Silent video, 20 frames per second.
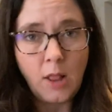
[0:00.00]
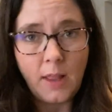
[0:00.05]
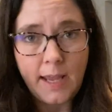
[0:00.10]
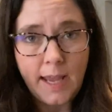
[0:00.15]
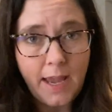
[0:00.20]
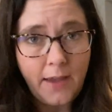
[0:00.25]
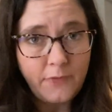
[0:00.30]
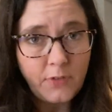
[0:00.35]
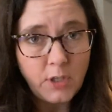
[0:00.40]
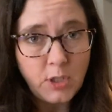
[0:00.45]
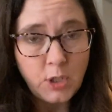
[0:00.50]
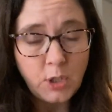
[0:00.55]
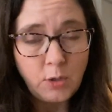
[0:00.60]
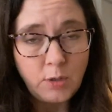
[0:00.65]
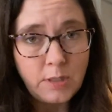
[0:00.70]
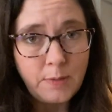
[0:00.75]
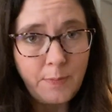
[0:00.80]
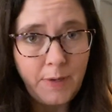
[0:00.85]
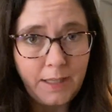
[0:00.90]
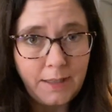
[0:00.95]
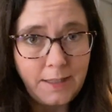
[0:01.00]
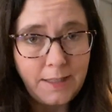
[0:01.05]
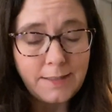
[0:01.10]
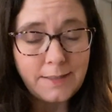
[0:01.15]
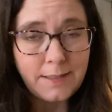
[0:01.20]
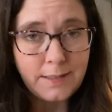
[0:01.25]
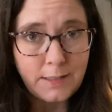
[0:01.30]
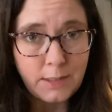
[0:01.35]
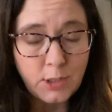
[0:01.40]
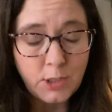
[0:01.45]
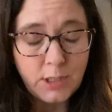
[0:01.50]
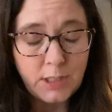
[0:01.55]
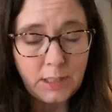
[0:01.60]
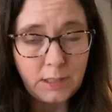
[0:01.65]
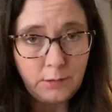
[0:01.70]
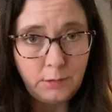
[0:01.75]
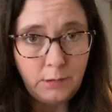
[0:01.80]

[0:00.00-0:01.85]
I have to do to make these a dish towel,